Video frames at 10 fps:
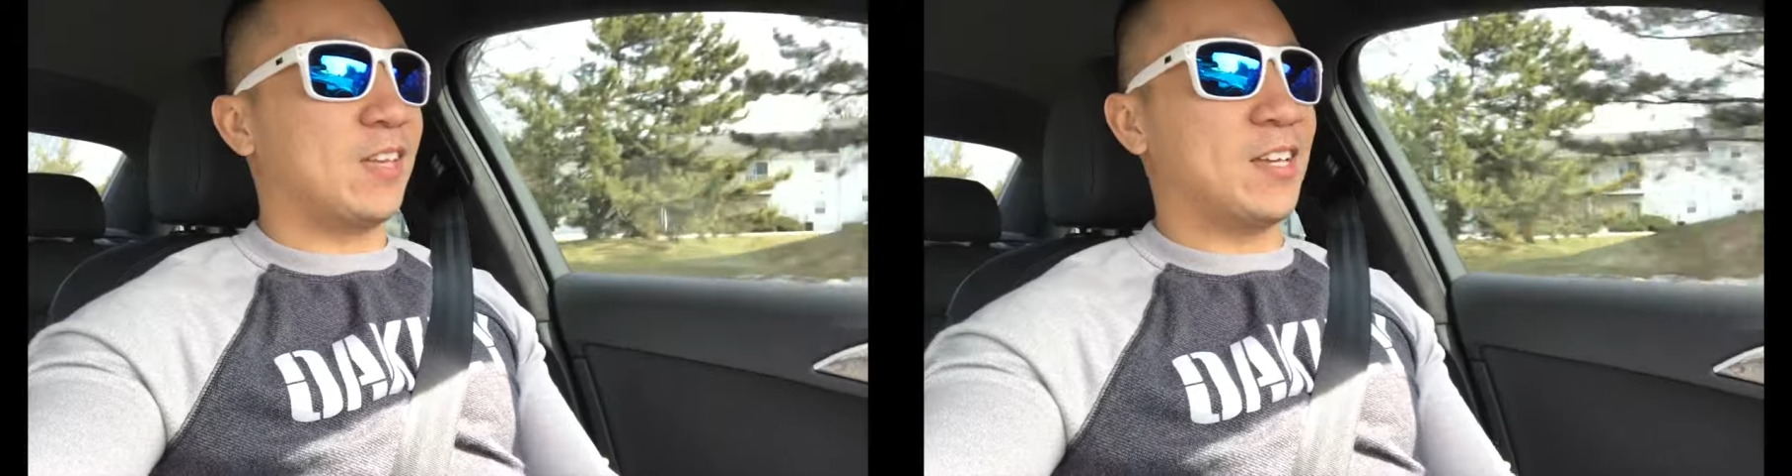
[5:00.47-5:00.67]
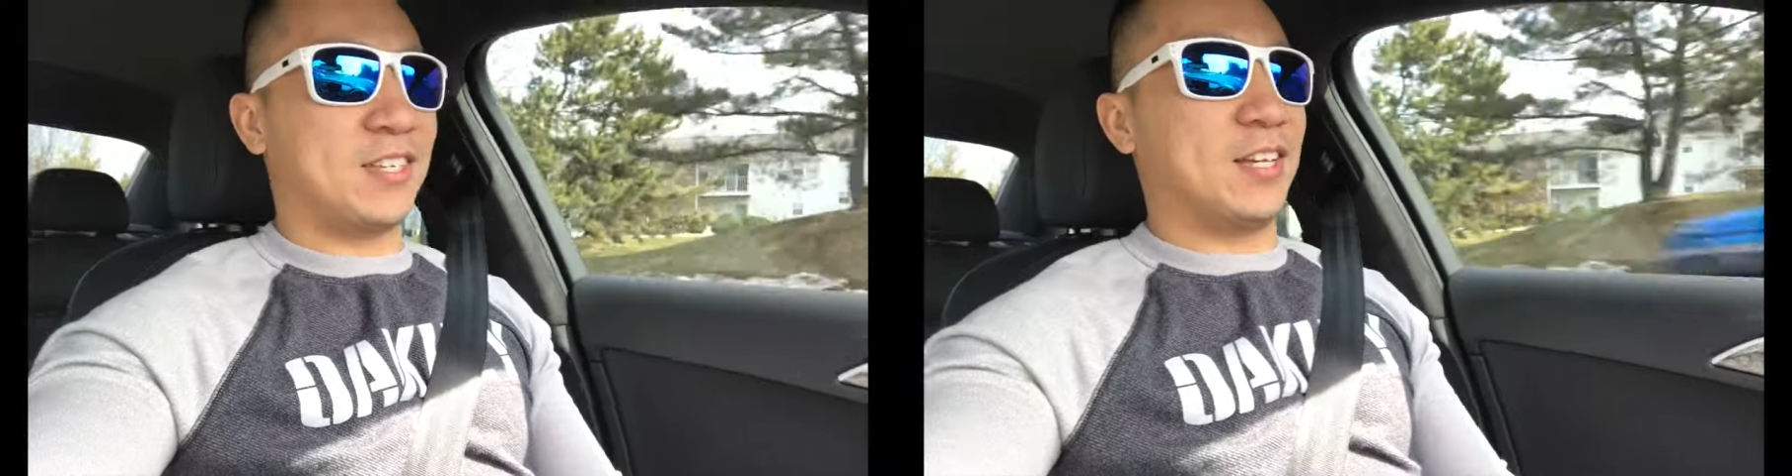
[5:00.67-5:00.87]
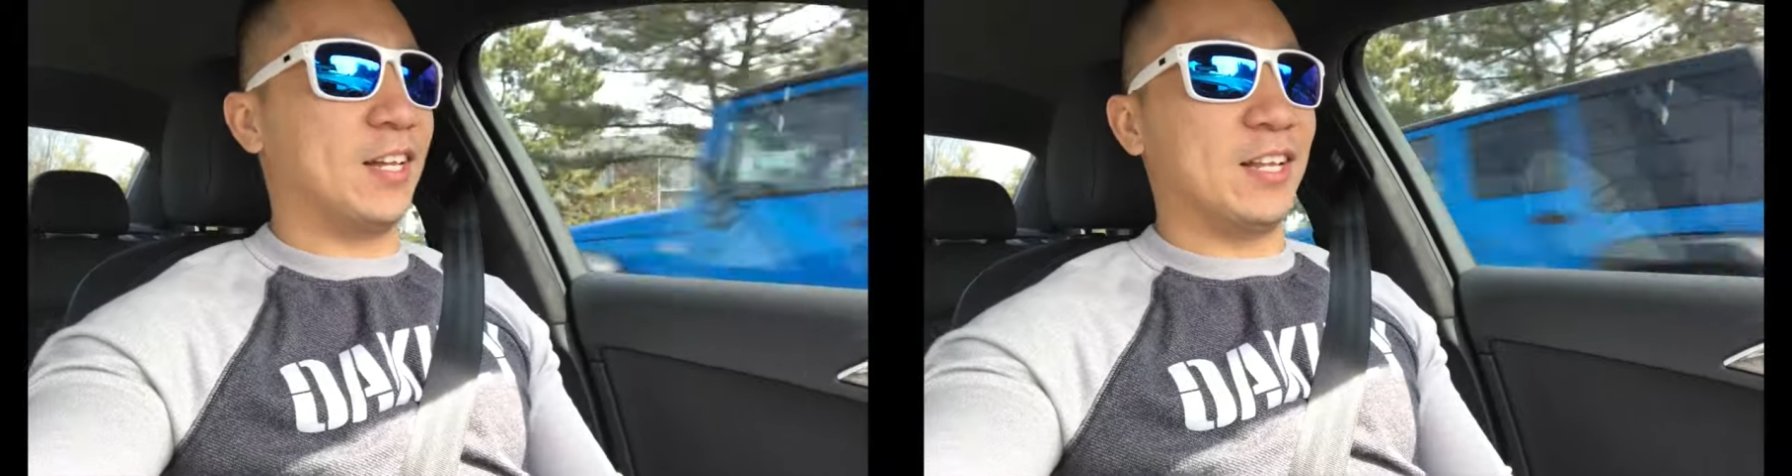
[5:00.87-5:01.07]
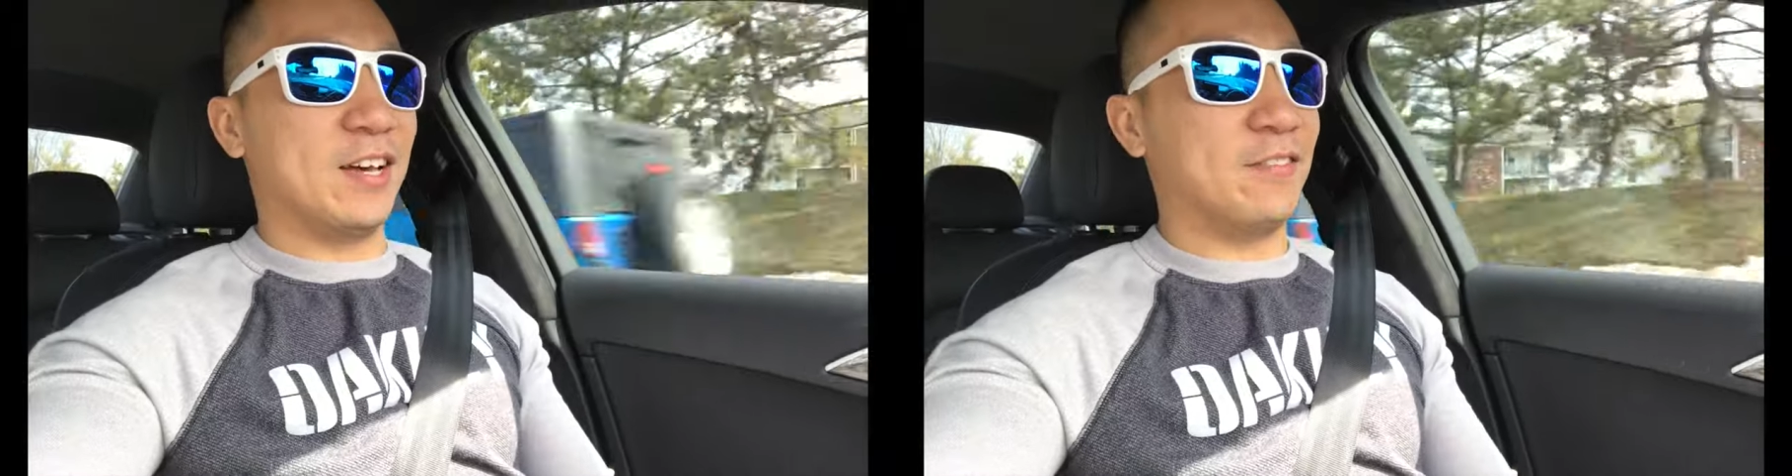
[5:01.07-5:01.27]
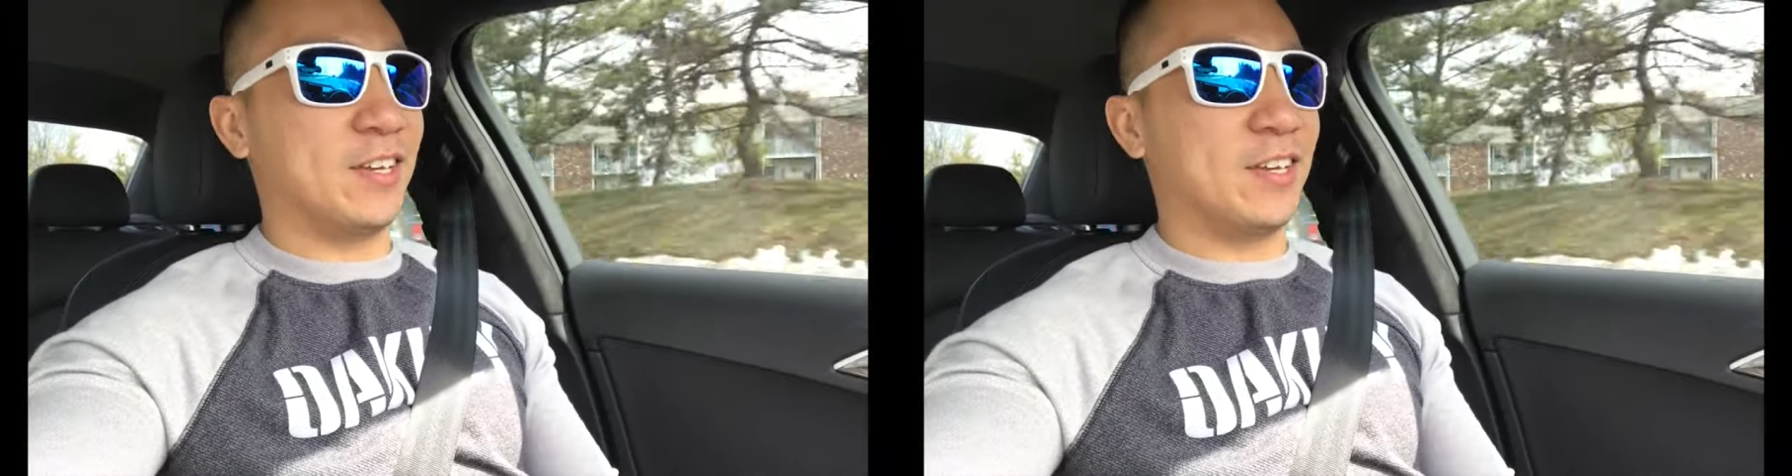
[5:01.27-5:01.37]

I still love